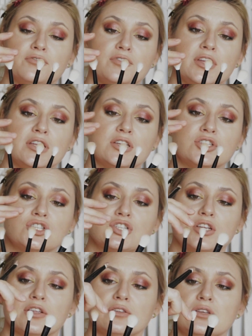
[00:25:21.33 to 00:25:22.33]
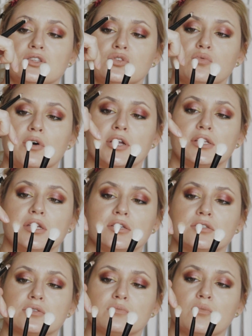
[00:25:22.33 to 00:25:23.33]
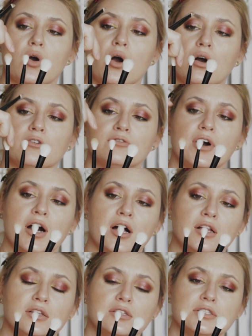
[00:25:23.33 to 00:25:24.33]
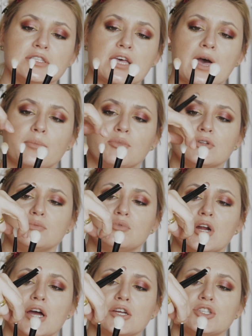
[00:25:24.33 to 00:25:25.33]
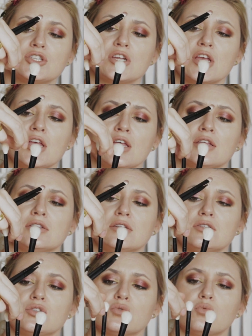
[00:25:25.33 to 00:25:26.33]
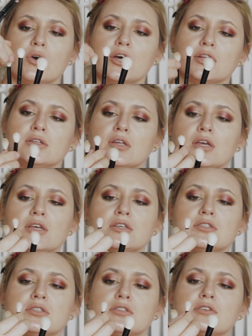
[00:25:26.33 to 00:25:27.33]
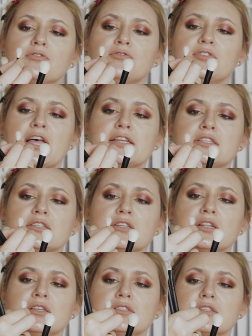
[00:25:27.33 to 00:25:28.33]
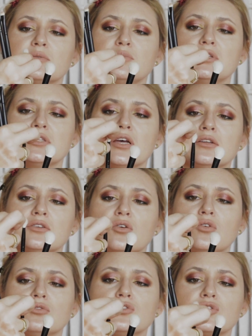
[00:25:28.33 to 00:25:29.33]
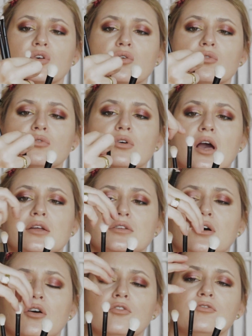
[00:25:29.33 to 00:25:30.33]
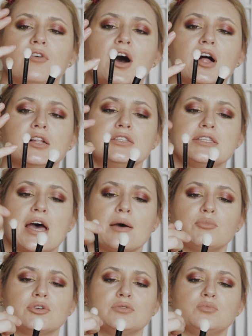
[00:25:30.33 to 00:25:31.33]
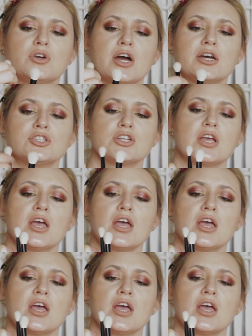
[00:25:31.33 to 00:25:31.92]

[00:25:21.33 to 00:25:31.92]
finish. This one is more oval tapered brush. This one is flattened a little bit and also kind of oval tapered brush,